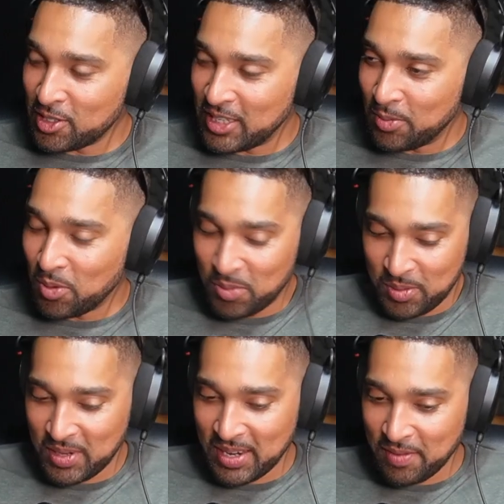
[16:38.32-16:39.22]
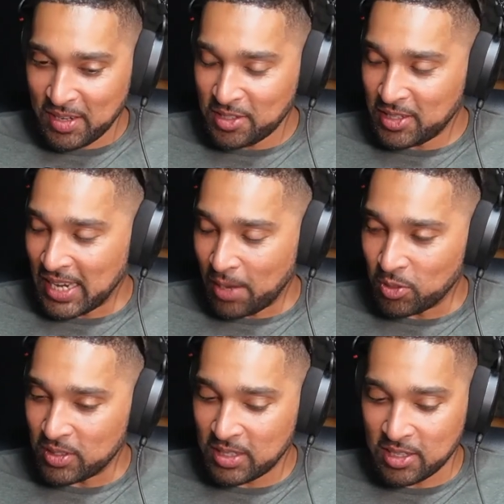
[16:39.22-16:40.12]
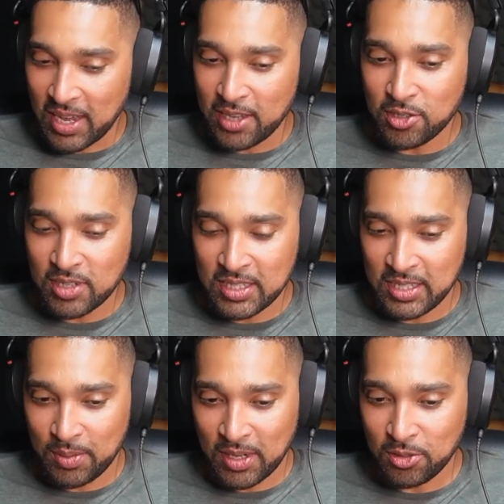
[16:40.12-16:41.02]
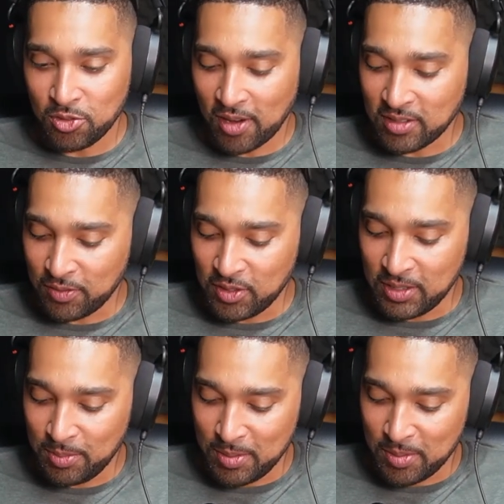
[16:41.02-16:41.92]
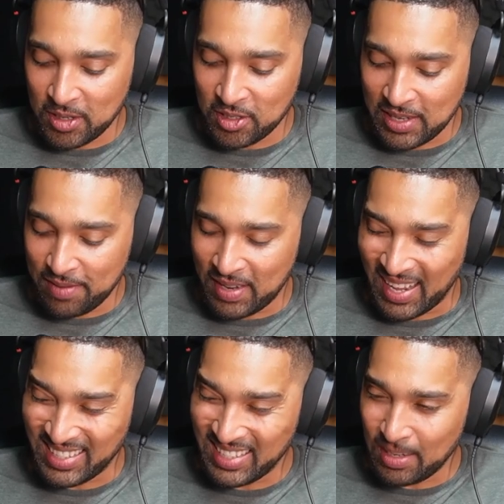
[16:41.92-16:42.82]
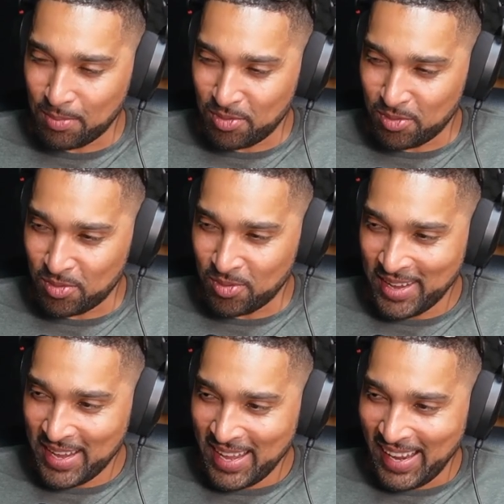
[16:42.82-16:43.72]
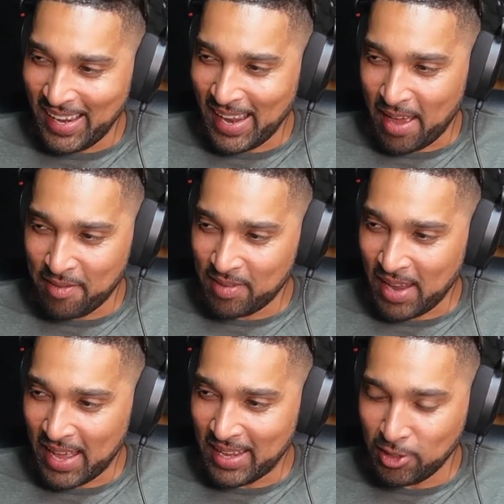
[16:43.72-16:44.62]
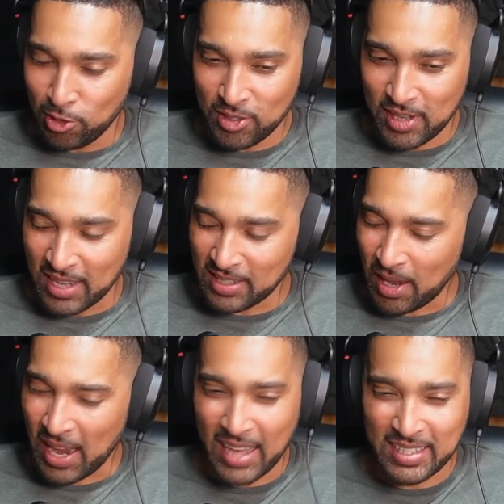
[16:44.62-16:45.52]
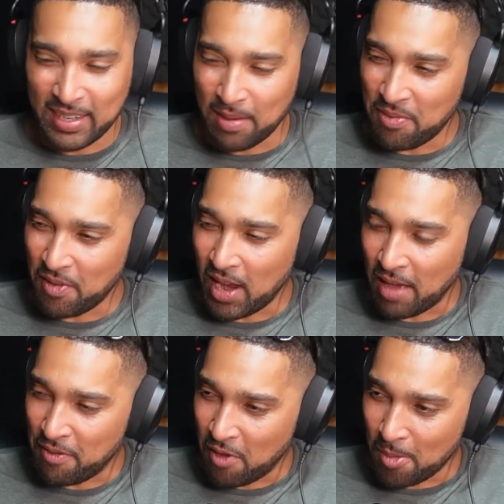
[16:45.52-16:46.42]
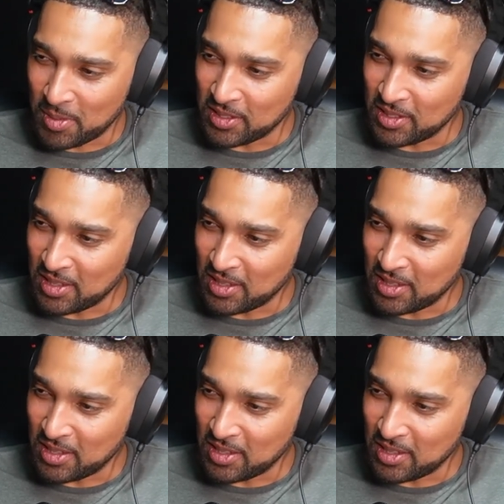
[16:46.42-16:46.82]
see? What kind of village you see? Like what? Because I usually see when I do drive stuff, you see people that just live in that simple life. Like I like seeing them like farmers and stuff.